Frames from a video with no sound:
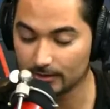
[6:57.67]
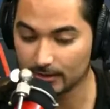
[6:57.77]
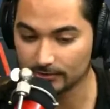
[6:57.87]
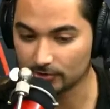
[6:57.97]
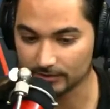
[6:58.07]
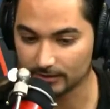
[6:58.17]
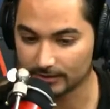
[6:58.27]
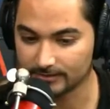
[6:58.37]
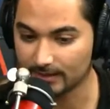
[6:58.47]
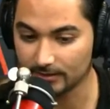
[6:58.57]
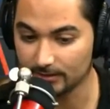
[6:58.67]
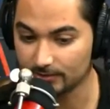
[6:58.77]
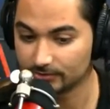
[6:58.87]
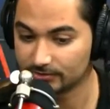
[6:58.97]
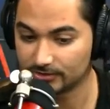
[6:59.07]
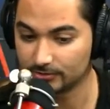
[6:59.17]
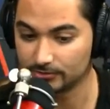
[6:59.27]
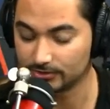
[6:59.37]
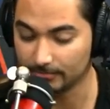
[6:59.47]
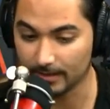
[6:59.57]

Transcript: you're not talking like 10 years to to